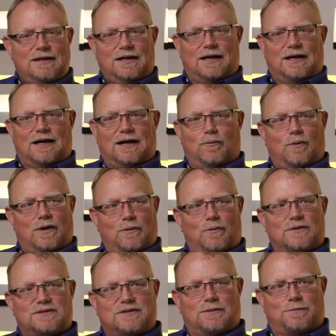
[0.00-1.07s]
What
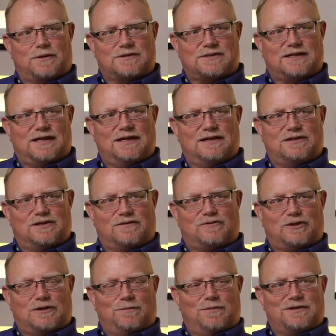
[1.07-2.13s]
was the percentage of
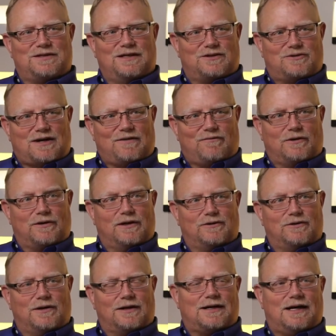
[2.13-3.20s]
shipments that traveled
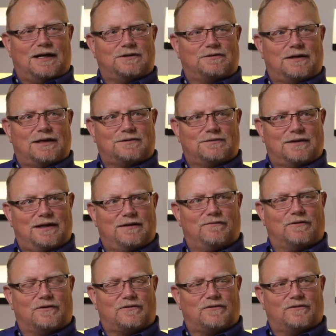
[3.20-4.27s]
under a contract rate
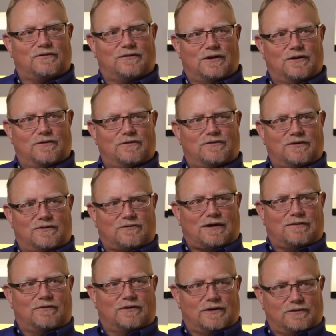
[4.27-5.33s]
versus those that
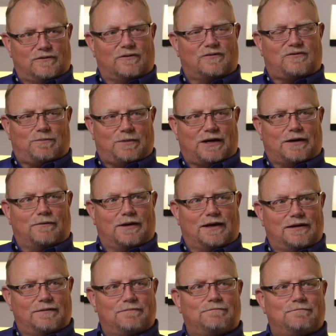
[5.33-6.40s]
traveled under a spot rate?